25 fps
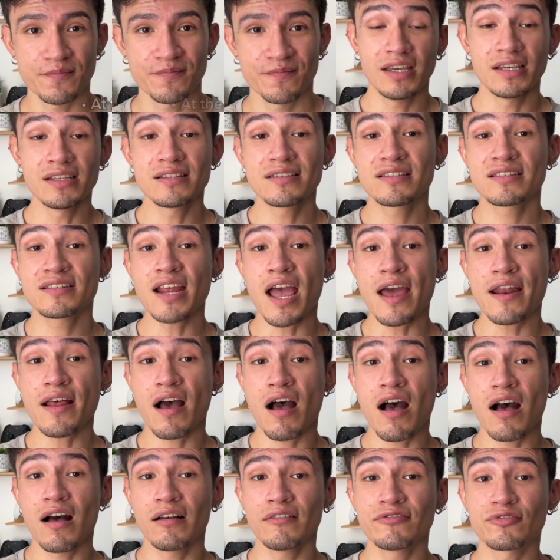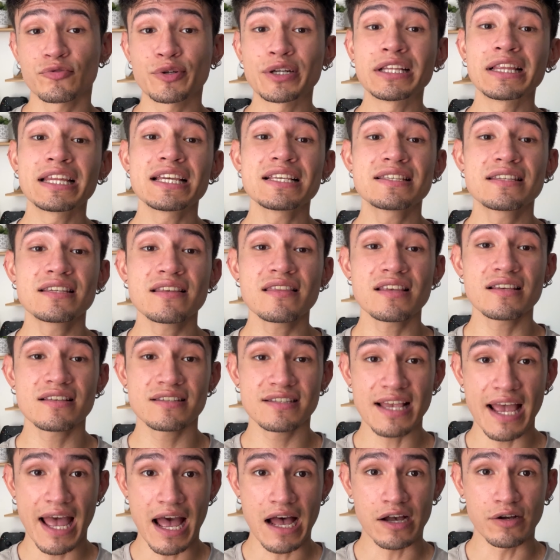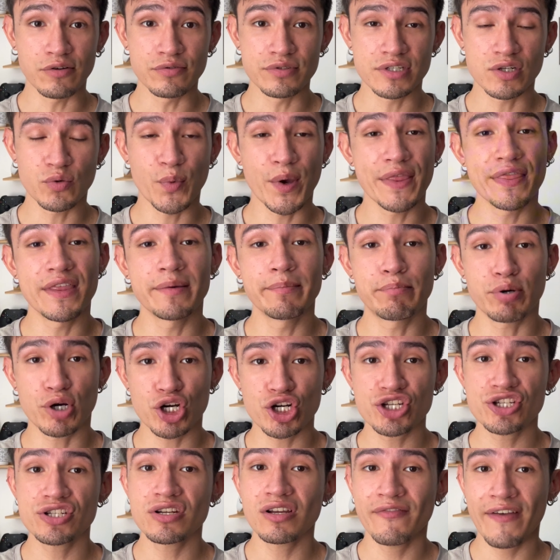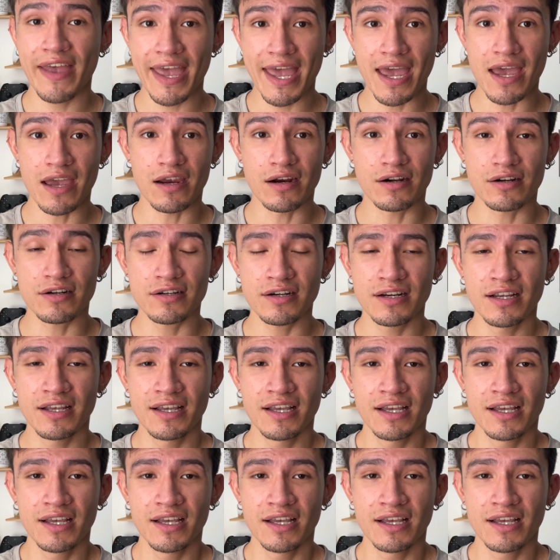Instead of releasing the sound with a burst of air,